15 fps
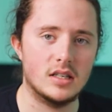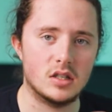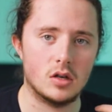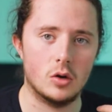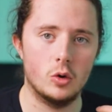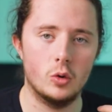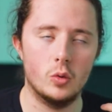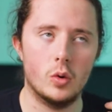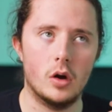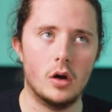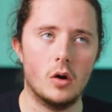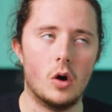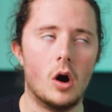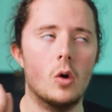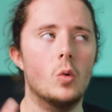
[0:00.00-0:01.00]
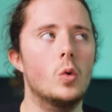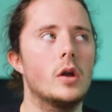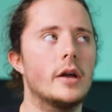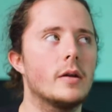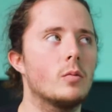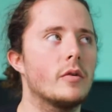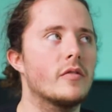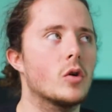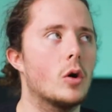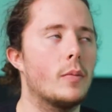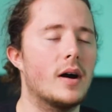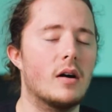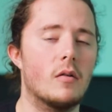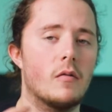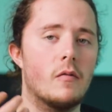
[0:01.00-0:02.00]
So all in, we've got
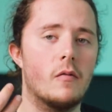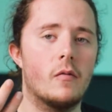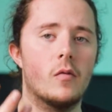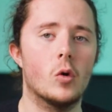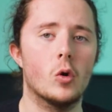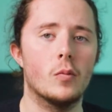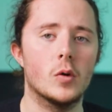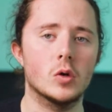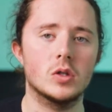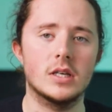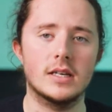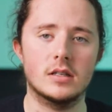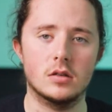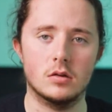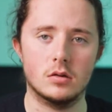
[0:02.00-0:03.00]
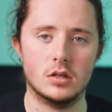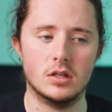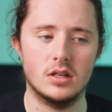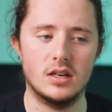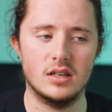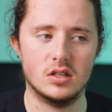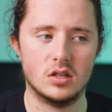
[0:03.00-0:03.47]
about 4 more TikToks there.